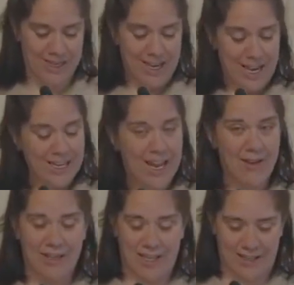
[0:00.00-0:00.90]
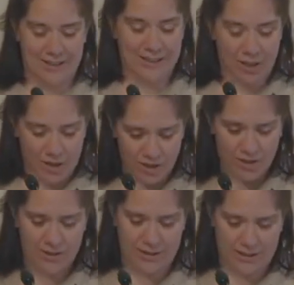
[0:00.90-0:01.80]
and navigating this
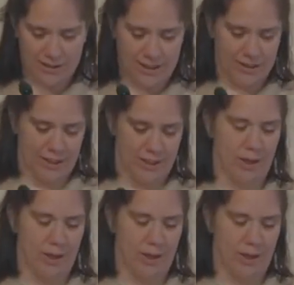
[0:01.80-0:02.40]
hard discussion